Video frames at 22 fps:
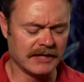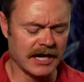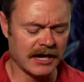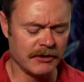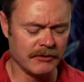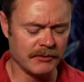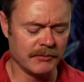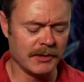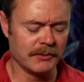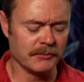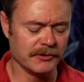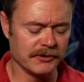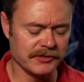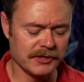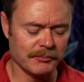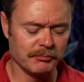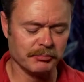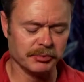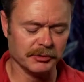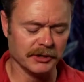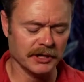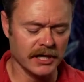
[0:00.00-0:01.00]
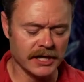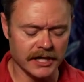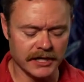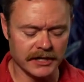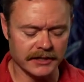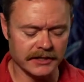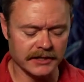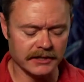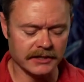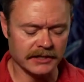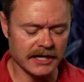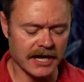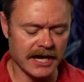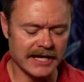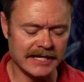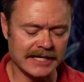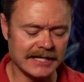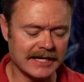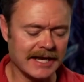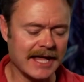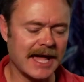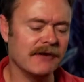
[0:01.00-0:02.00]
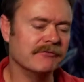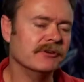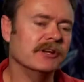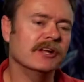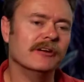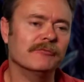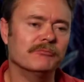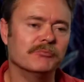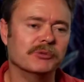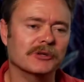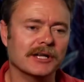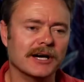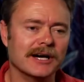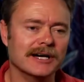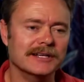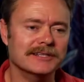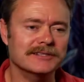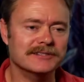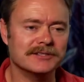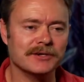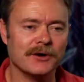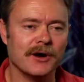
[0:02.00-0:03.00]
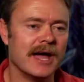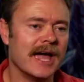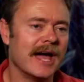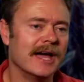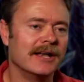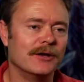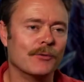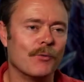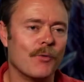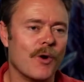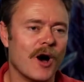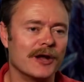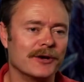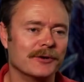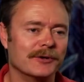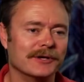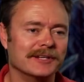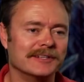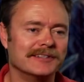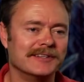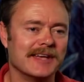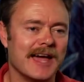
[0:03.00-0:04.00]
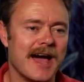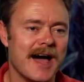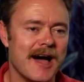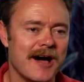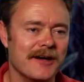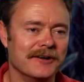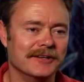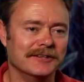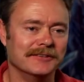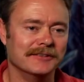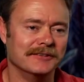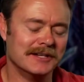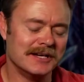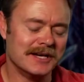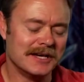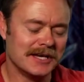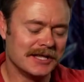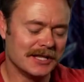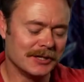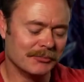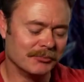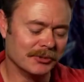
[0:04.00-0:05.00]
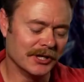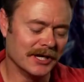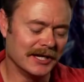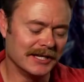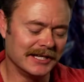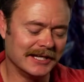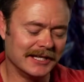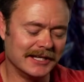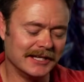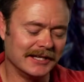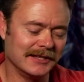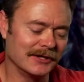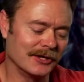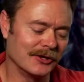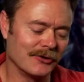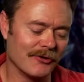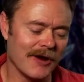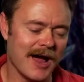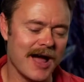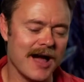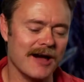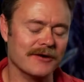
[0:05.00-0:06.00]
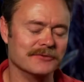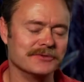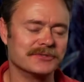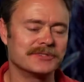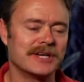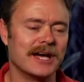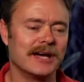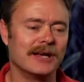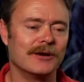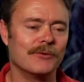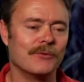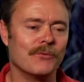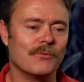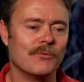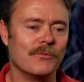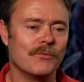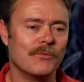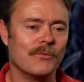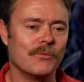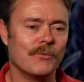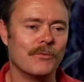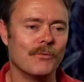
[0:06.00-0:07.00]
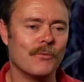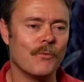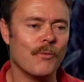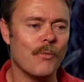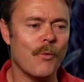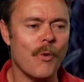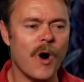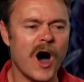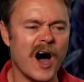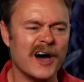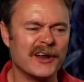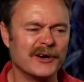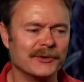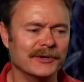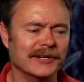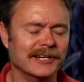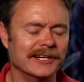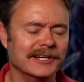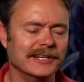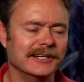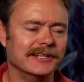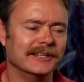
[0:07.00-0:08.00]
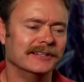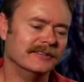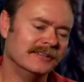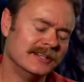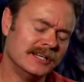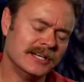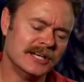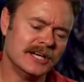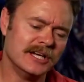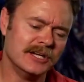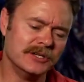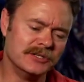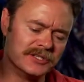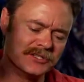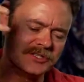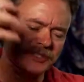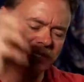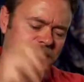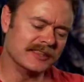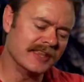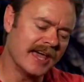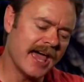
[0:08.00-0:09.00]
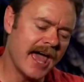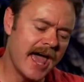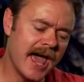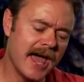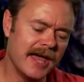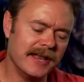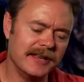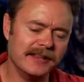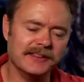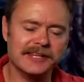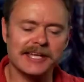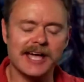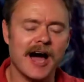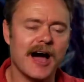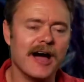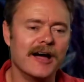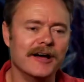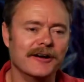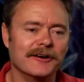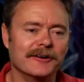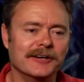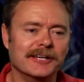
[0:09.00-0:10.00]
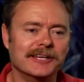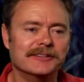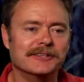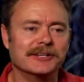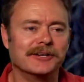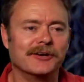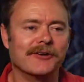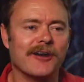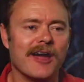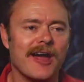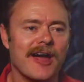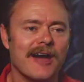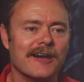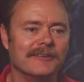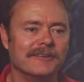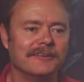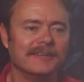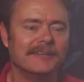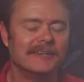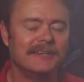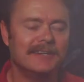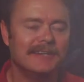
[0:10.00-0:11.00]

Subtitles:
I remember the blood. I didn't have enough blood, so I had to water it down, and the blood hitting the ground was kind of watery, and you just see the head and the iron hit the ground